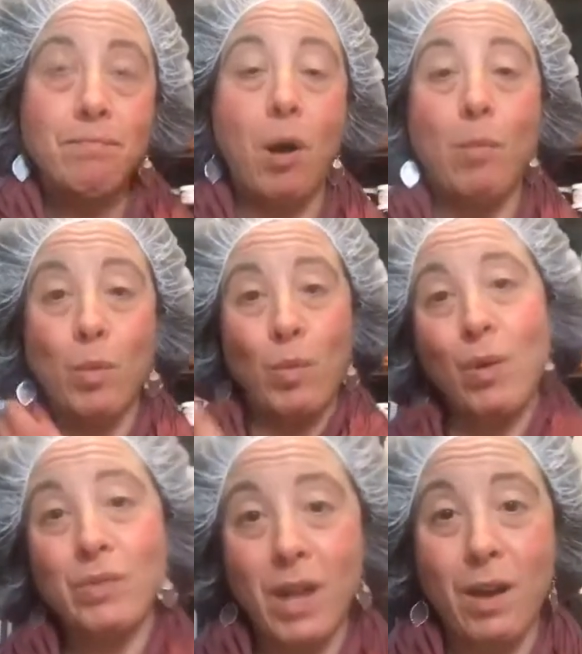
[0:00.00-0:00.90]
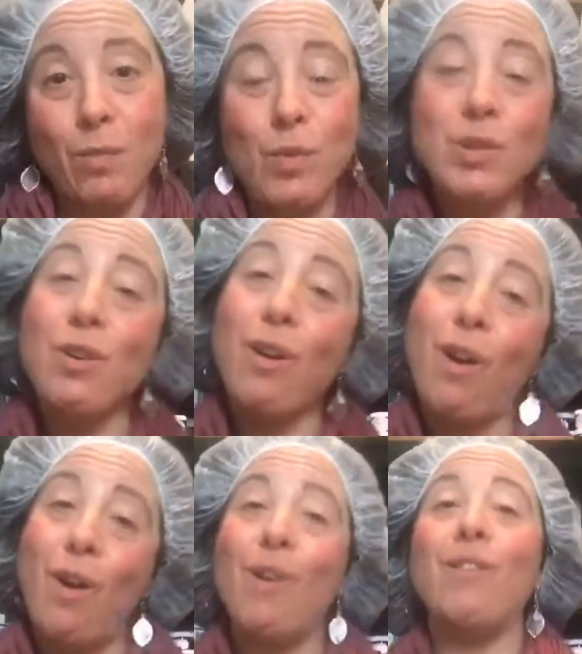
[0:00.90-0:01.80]
palmarosa, which are
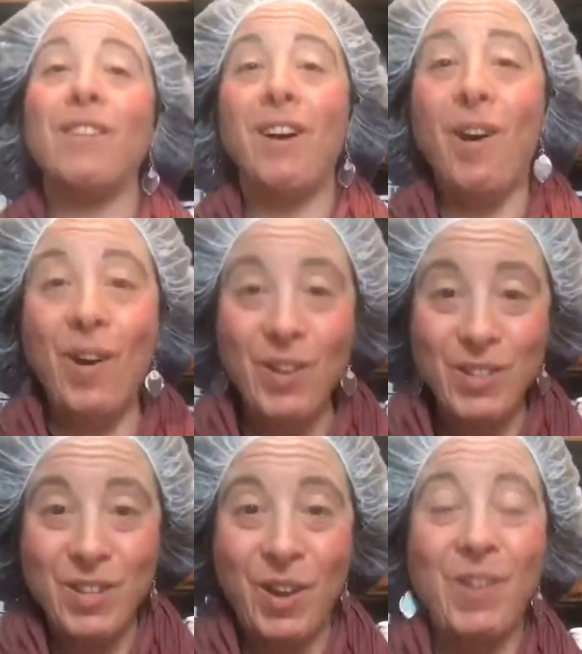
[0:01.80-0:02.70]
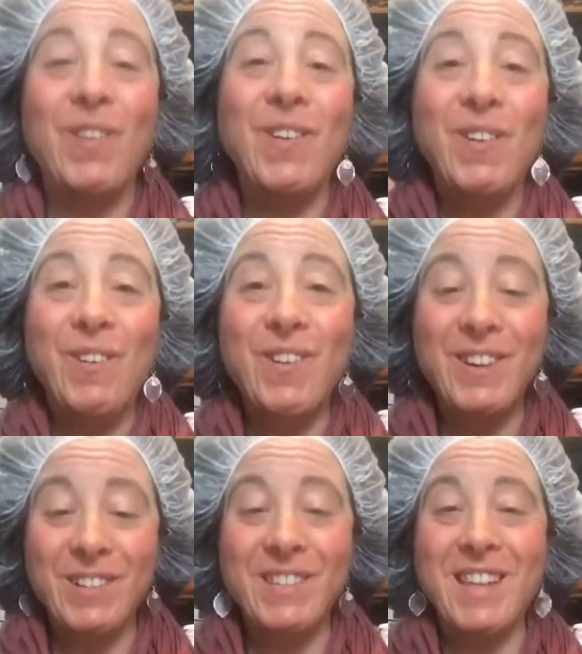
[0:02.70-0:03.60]
all also
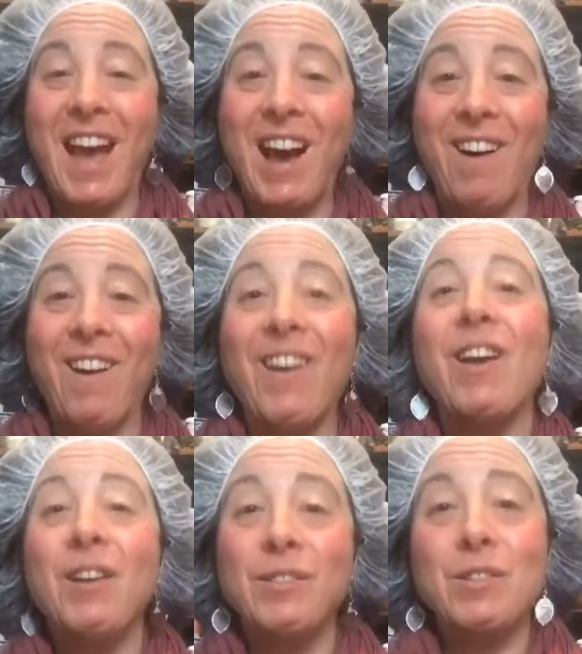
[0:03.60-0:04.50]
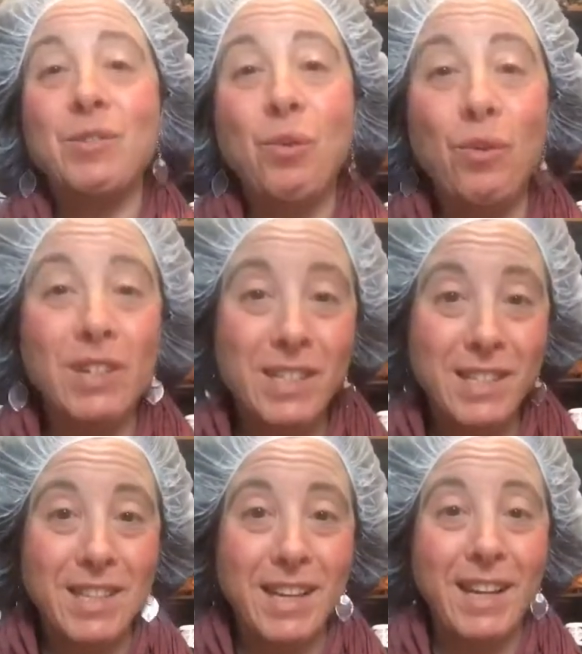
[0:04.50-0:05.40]
oils that are
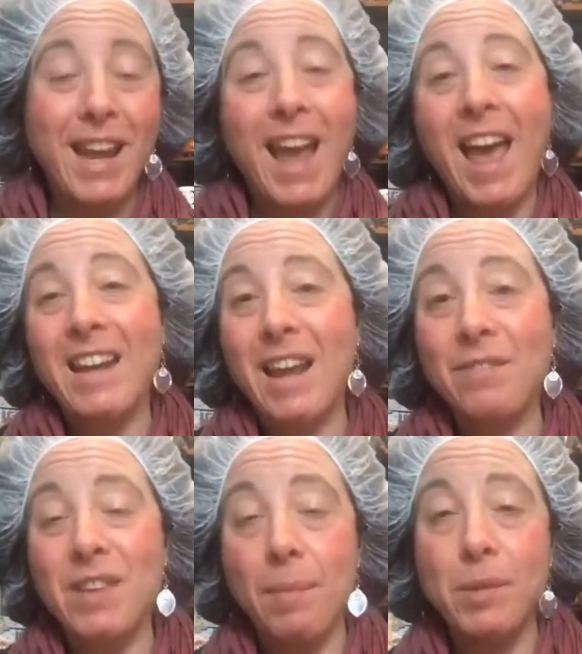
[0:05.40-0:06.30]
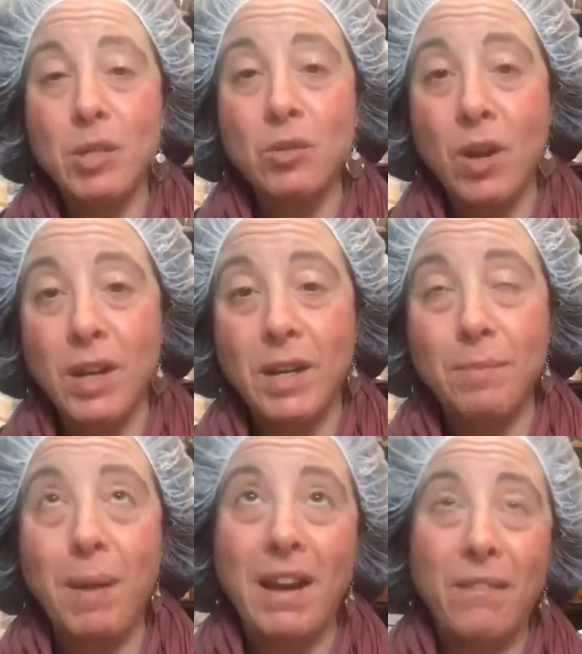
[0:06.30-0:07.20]
notoriously and have
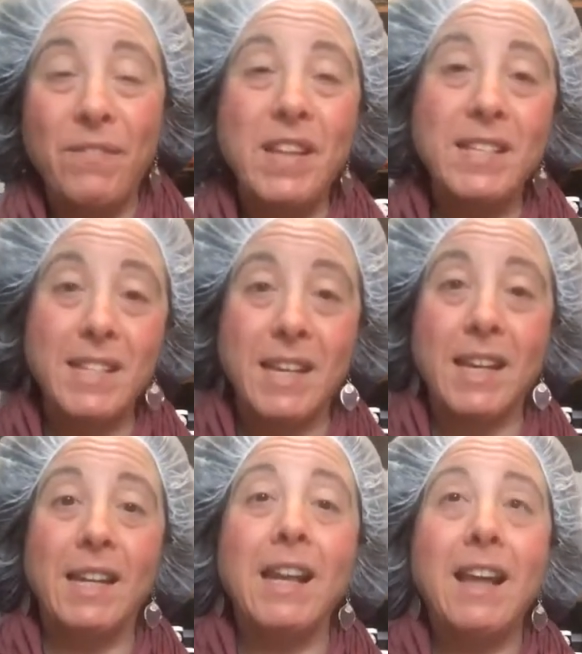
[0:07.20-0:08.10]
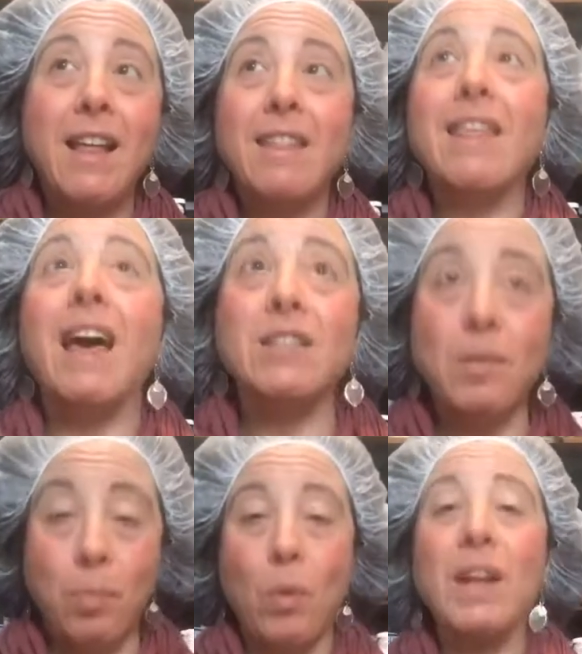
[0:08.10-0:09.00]
demonstrated benefits in that
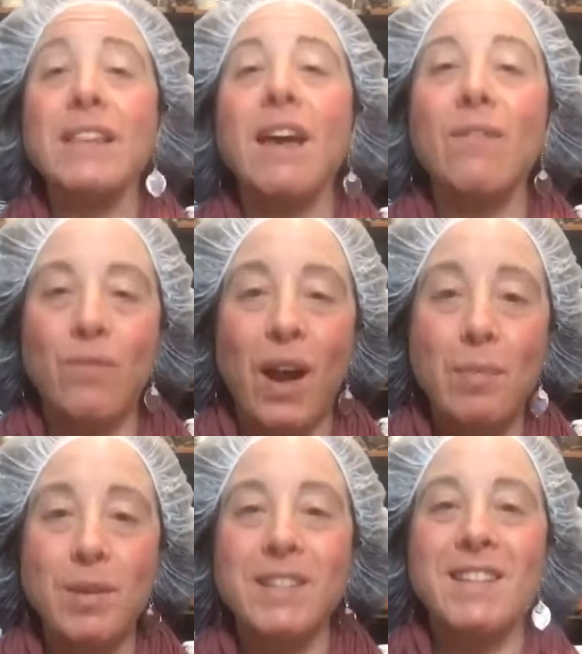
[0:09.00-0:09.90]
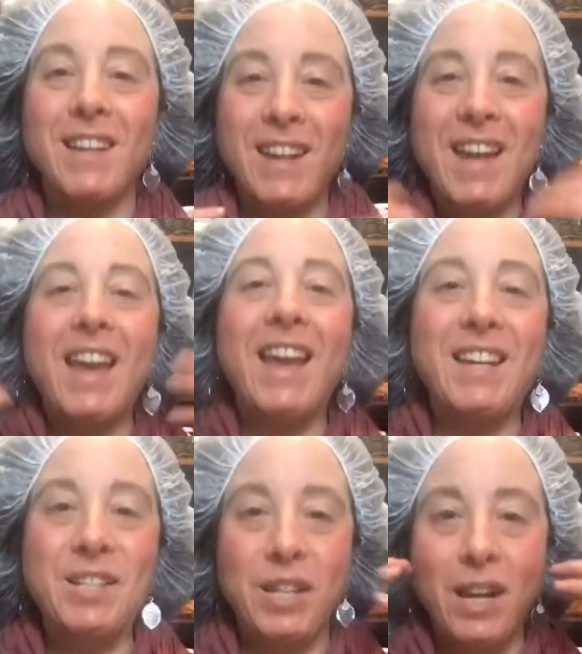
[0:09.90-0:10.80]
supporting that vibrant
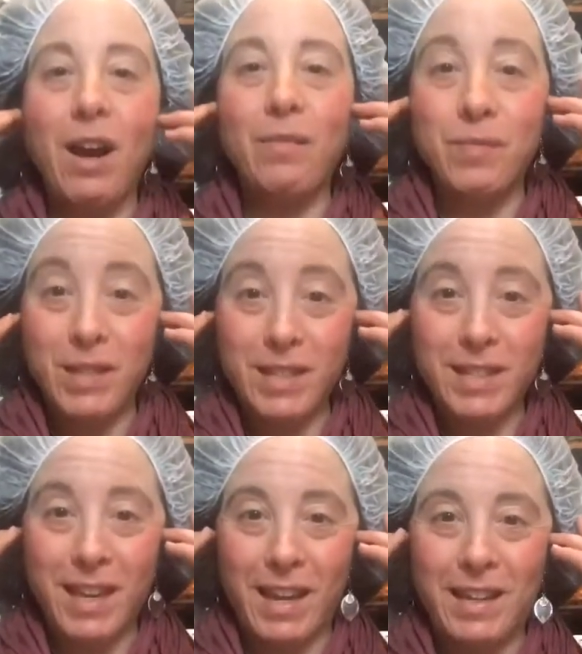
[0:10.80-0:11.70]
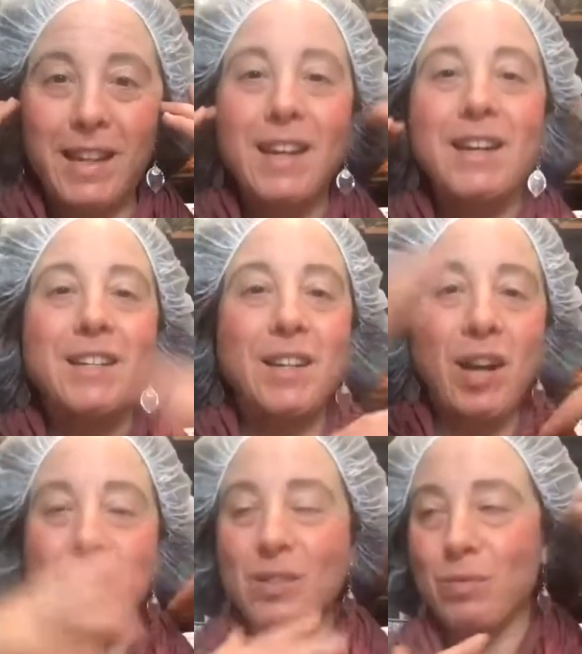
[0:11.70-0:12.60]
aging of the skin, to
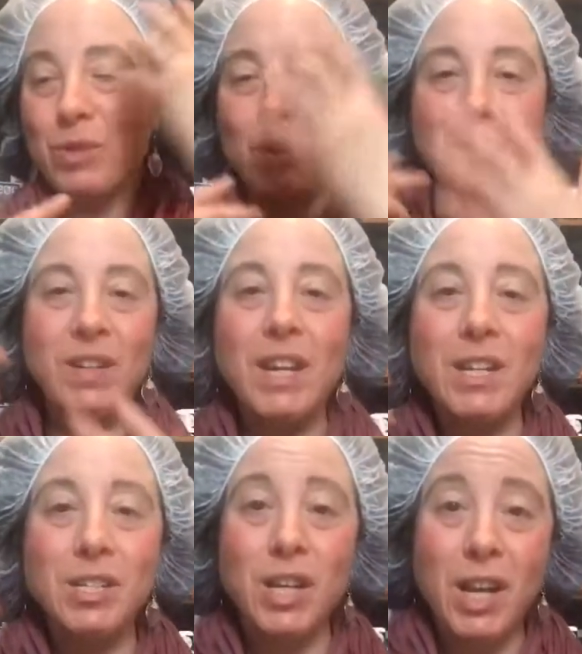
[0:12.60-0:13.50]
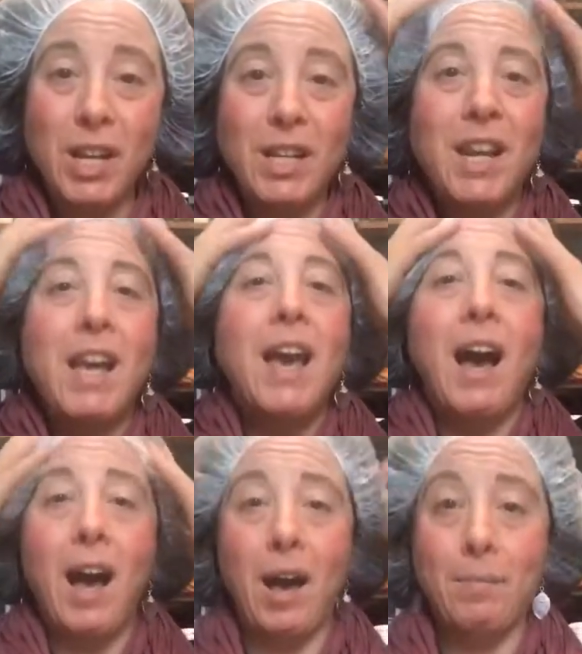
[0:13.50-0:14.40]
cause rejuvenation,
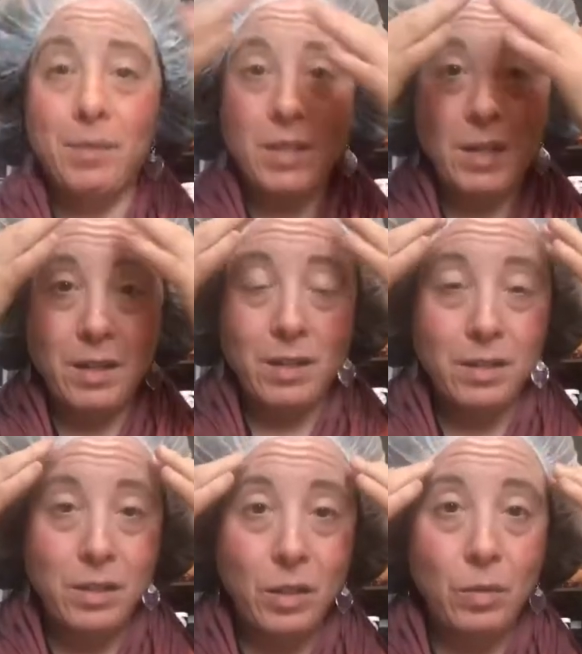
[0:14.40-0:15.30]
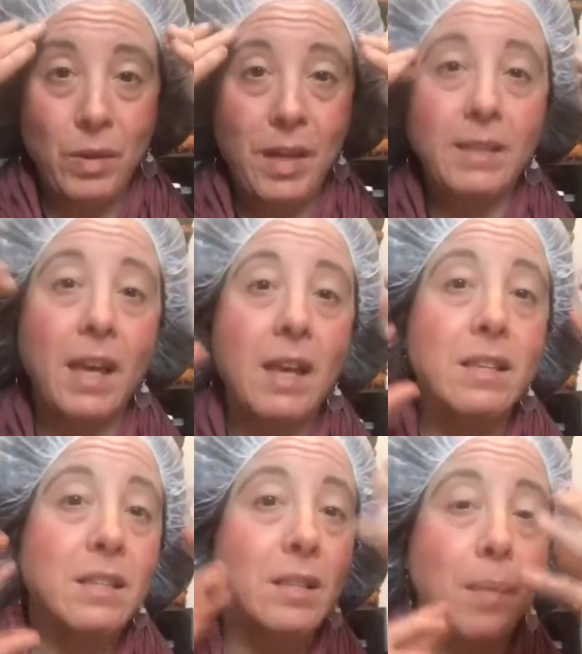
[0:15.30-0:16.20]
to create
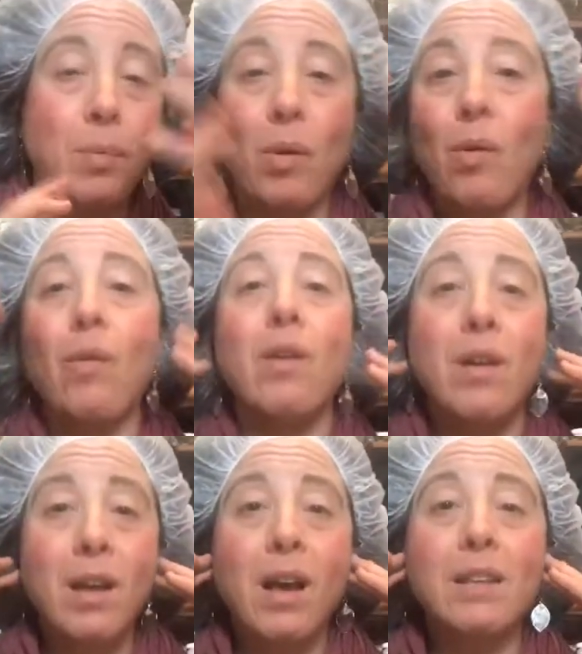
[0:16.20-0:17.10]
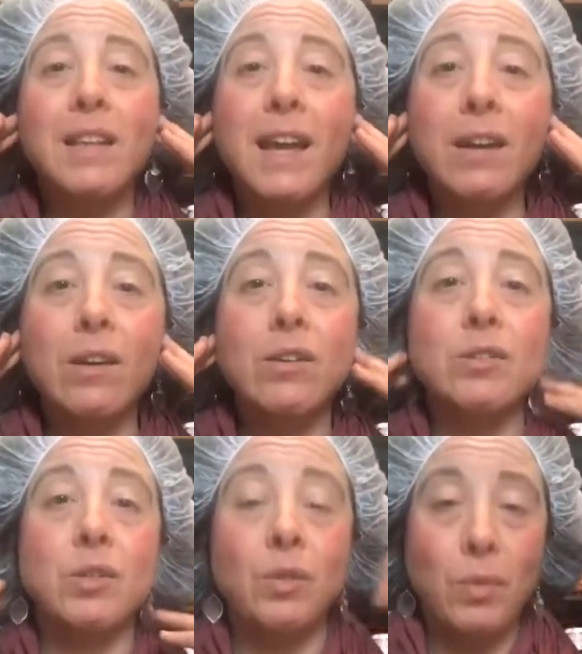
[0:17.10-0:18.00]
that supple layer,
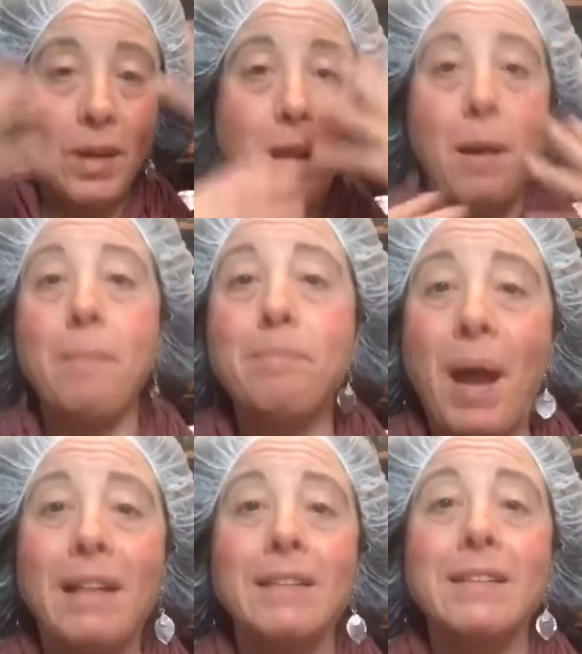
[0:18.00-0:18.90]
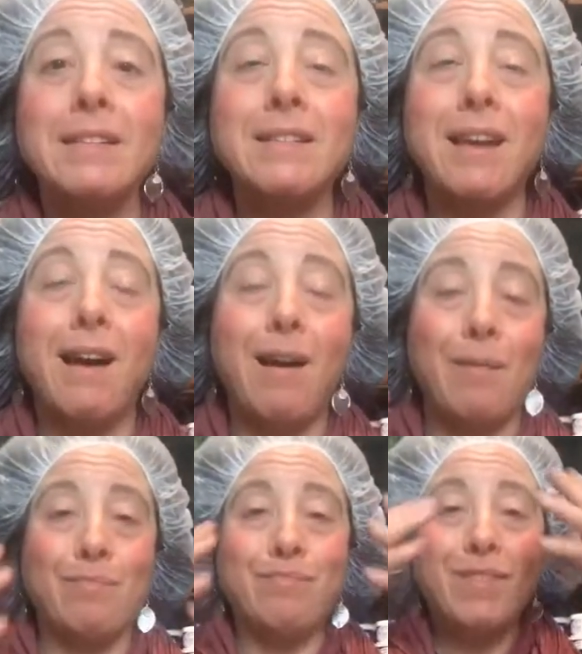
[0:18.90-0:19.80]
to create a balance
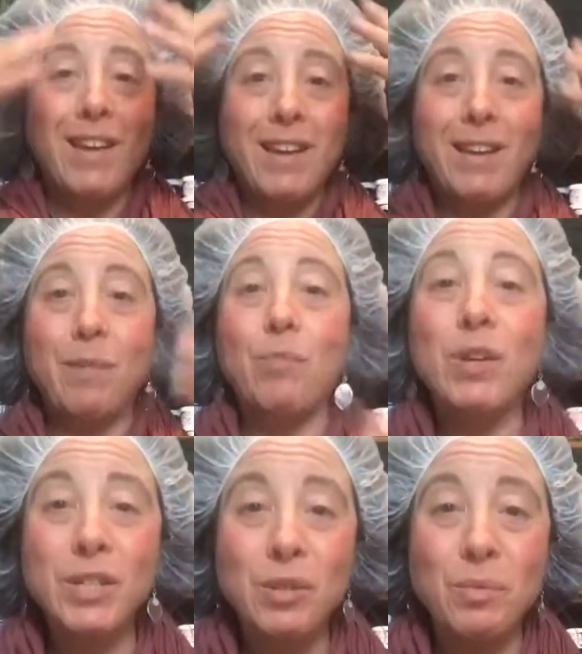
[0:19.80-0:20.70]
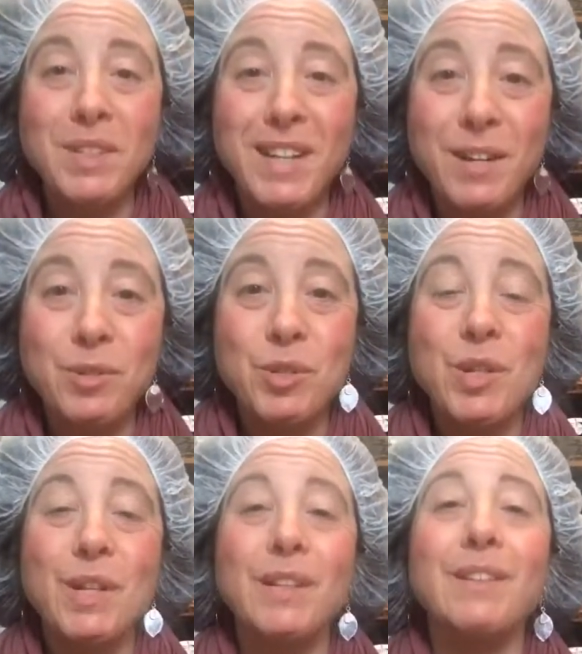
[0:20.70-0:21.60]
and a moisture
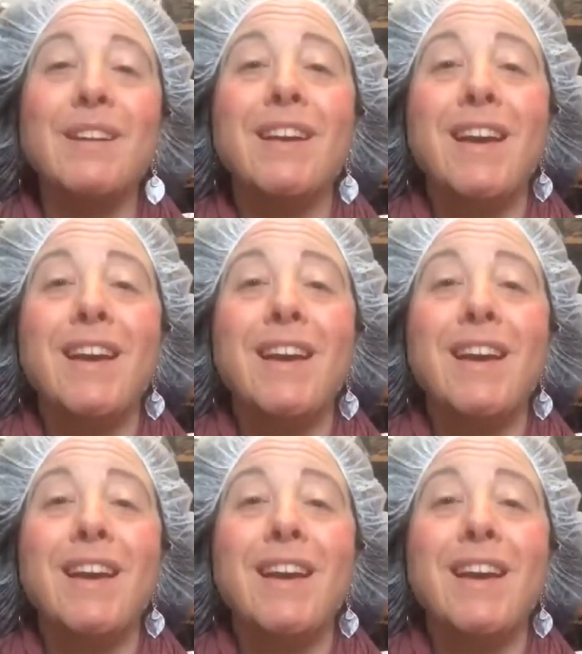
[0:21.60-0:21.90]
retention,